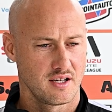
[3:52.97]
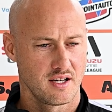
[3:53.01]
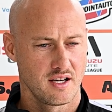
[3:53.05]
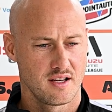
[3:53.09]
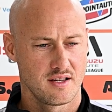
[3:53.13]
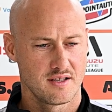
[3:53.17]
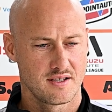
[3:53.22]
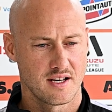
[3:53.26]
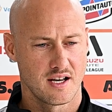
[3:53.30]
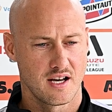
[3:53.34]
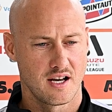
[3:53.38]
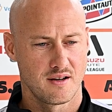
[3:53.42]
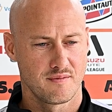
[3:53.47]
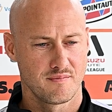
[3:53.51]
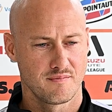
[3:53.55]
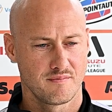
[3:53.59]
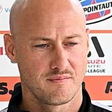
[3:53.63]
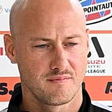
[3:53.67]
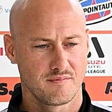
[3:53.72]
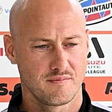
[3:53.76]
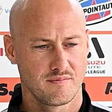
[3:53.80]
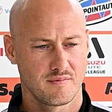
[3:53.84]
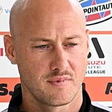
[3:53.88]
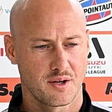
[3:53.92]
and
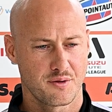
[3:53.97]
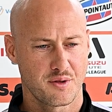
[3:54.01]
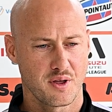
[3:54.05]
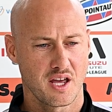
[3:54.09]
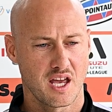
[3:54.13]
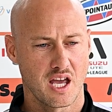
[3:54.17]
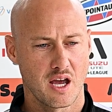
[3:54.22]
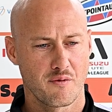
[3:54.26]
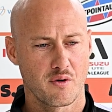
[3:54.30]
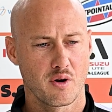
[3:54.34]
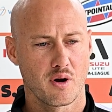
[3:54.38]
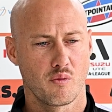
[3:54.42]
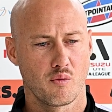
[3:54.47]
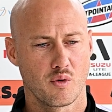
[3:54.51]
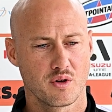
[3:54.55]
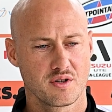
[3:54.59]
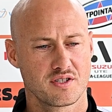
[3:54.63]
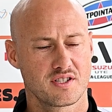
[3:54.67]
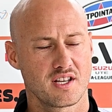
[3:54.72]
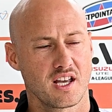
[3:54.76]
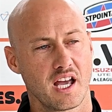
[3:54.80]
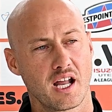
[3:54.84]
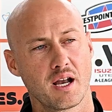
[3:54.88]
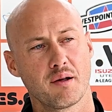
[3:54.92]
I think everyone wants
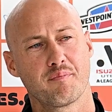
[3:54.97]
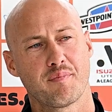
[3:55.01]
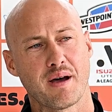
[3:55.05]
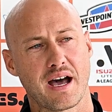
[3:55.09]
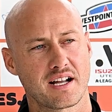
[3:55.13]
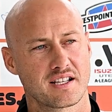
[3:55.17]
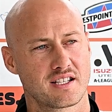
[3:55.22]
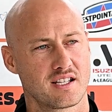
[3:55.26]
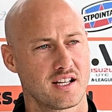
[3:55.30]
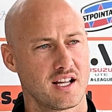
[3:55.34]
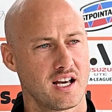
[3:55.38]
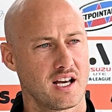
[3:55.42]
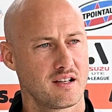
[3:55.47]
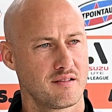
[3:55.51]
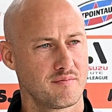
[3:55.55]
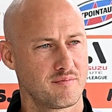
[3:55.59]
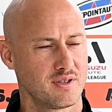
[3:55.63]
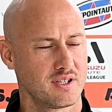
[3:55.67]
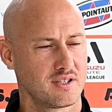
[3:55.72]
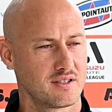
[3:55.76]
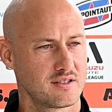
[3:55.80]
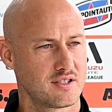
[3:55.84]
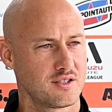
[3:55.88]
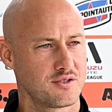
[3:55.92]
to get it back to that.
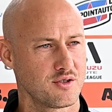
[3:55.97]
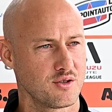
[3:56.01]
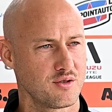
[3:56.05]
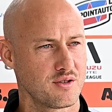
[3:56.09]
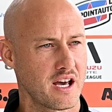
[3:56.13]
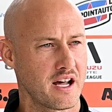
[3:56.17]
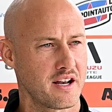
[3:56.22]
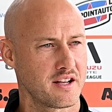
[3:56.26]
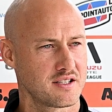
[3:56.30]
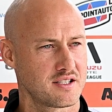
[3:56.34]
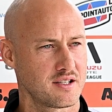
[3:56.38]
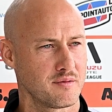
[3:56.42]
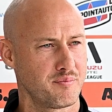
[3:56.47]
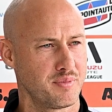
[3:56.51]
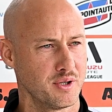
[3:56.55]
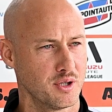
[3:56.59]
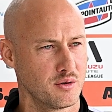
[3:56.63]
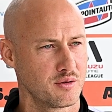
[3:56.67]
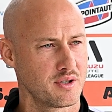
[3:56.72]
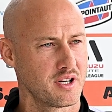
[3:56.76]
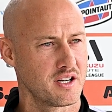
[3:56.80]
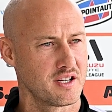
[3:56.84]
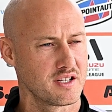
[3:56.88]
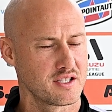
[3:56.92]
But to do that, it's a
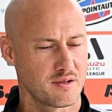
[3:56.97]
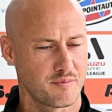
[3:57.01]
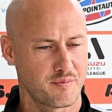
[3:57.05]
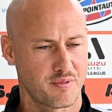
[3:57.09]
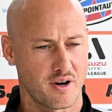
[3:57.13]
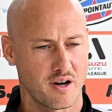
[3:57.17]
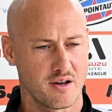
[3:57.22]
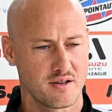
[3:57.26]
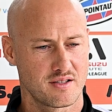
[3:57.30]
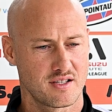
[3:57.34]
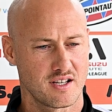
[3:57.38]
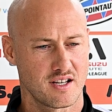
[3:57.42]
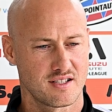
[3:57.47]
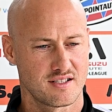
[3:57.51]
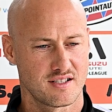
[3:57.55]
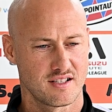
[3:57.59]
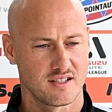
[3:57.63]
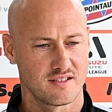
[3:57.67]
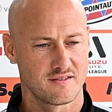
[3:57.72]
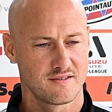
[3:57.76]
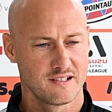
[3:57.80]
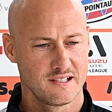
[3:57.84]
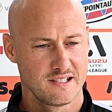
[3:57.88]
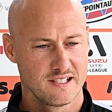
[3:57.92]
build and it's a process,
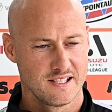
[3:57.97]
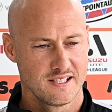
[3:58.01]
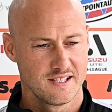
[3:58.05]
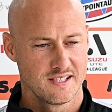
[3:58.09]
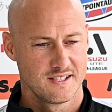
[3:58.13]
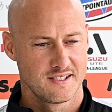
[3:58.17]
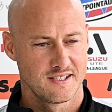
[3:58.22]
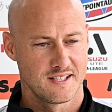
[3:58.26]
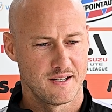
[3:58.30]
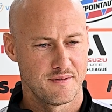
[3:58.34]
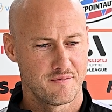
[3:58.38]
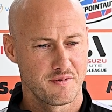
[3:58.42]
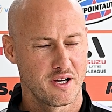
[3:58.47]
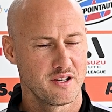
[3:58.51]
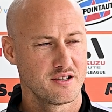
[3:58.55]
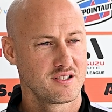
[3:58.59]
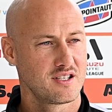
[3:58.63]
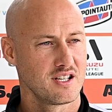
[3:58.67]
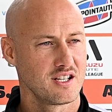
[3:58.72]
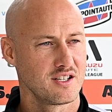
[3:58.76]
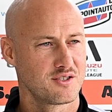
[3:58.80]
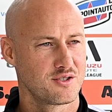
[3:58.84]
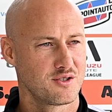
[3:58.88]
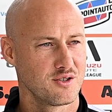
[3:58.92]
and those
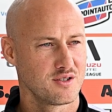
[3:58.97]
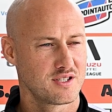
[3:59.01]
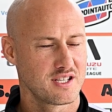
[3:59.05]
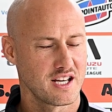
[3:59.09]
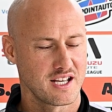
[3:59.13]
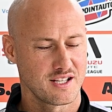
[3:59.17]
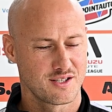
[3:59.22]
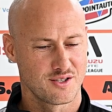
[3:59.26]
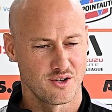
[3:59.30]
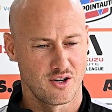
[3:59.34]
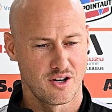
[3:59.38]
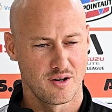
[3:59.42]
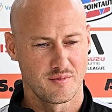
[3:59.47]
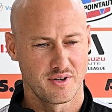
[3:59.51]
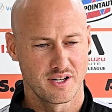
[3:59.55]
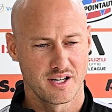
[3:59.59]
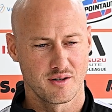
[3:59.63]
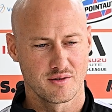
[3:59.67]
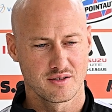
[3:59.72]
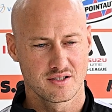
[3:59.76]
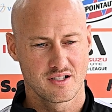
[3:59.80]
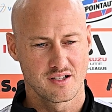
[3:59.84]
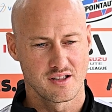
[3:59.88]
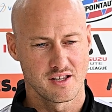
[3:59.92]
things do take time. I
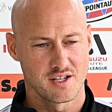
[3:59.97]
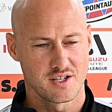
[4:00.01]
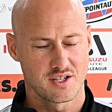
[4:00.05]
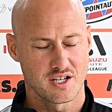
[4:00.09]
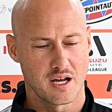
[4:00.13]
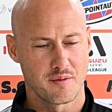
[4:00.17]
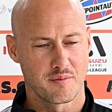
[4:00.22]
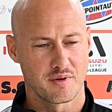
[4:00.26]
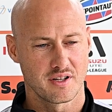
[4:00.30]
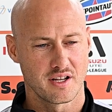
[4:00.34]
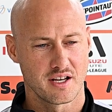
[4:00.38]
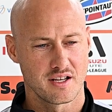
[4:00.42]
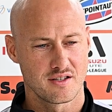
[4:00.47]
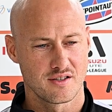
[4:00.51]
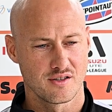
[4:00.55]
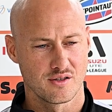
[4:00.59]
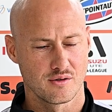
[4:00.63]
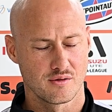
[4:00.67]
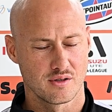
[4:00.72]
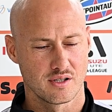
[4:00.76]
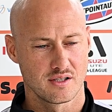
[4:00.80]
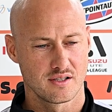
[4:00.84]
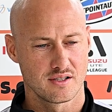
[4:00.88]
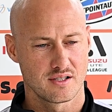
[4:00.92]
know it's cliche, but they
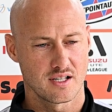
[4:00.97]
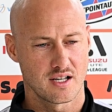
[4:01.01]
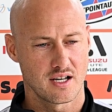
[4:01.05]
do, and